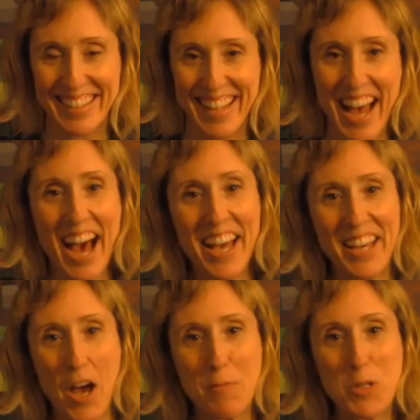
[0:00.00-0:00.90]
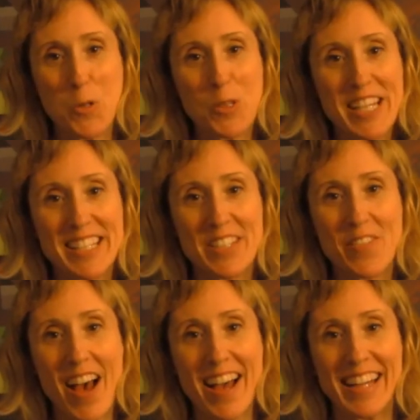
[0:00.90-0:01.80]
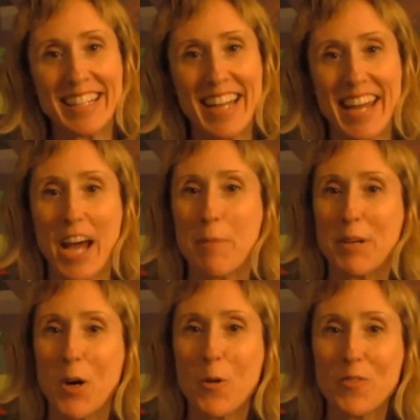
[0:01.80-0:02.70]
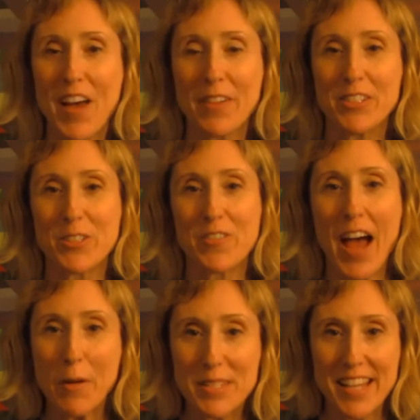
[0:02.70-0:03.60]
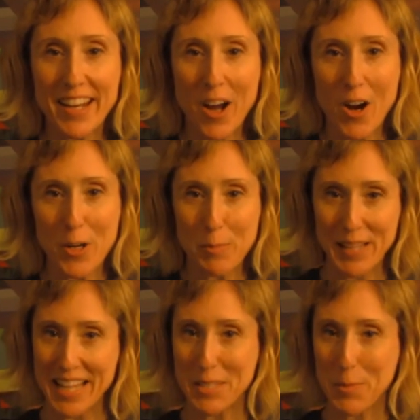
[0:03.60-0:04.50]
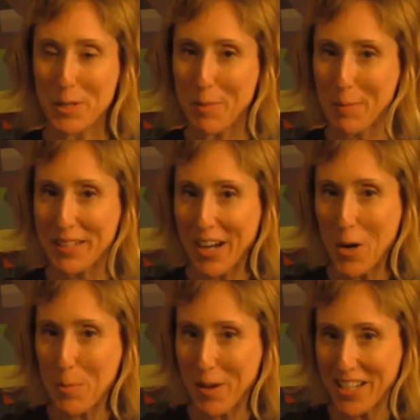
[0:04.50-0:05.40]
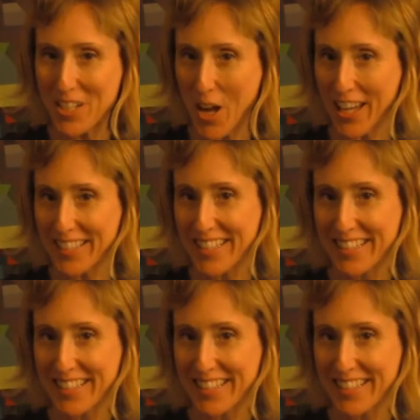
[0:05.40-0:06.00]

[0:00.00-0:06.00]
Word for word: Hi, I'm Julia Devine, and I'm a co-founder of Outside Art Plattsburgh Public Art Project.